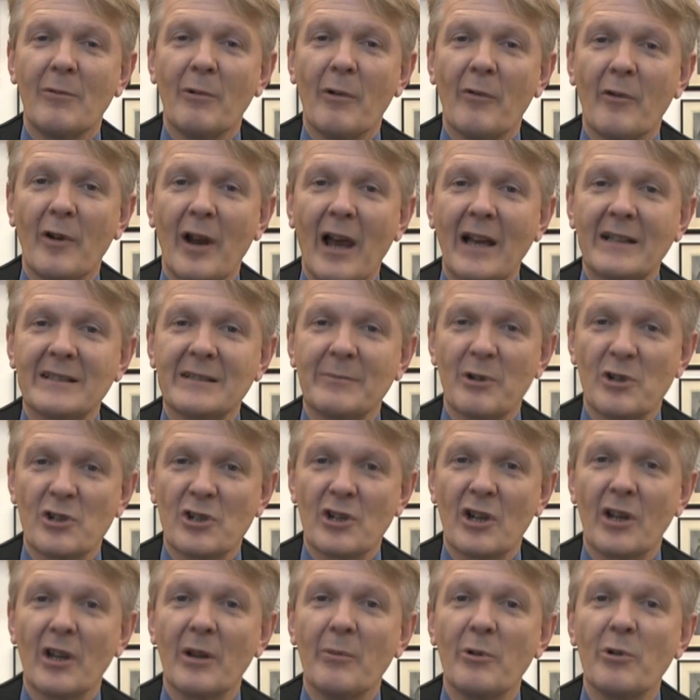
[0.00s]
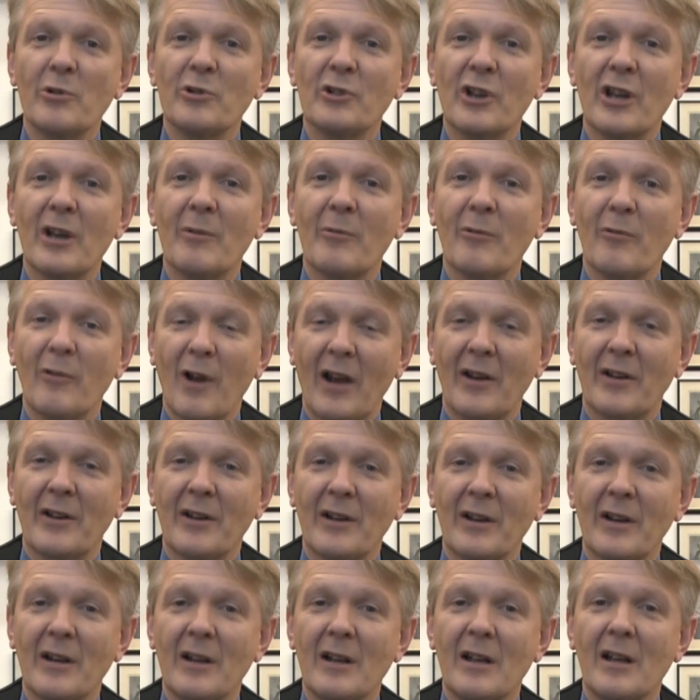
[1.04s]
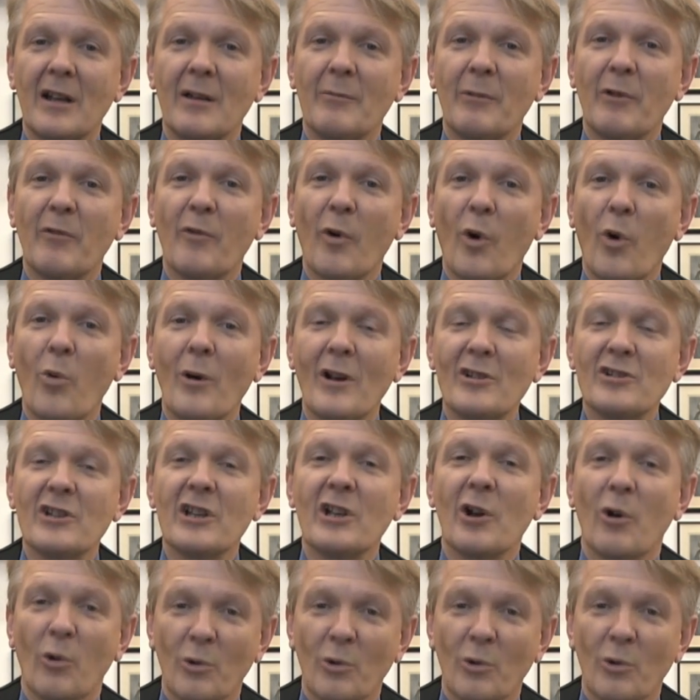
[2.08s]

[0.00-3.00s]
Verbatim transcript: with an exhibition at the Museum of London, before which he